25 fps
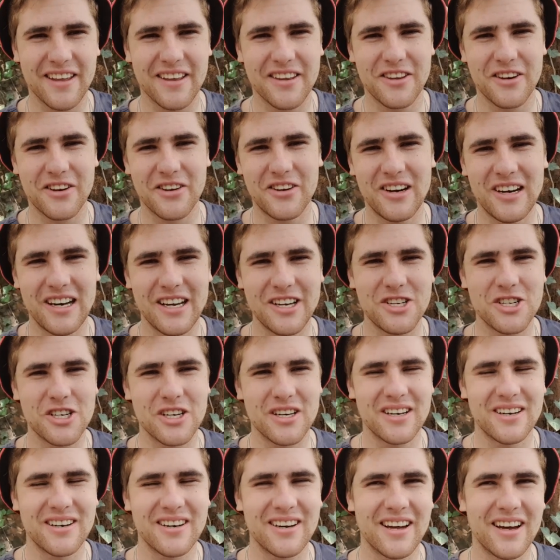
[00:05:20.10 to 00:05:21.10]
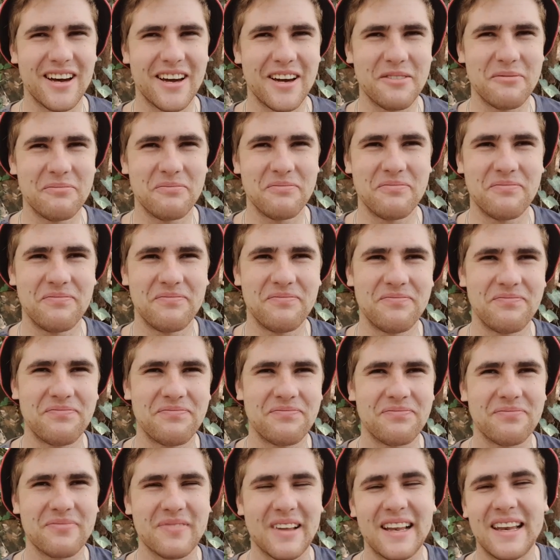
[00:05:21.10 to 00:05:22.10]
religion
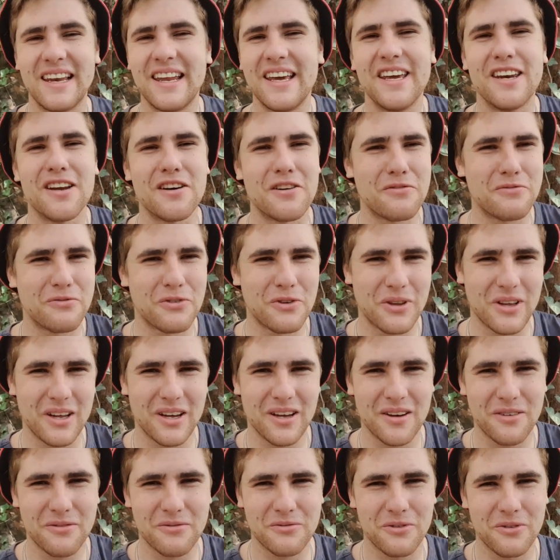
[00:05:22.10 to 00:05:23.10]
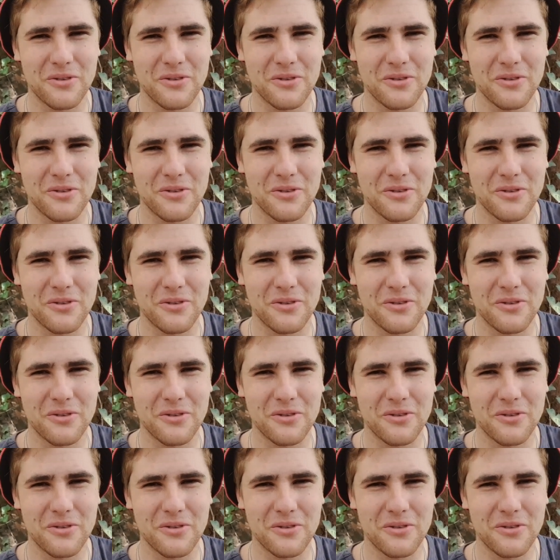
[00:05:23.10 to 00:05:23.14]
leader for the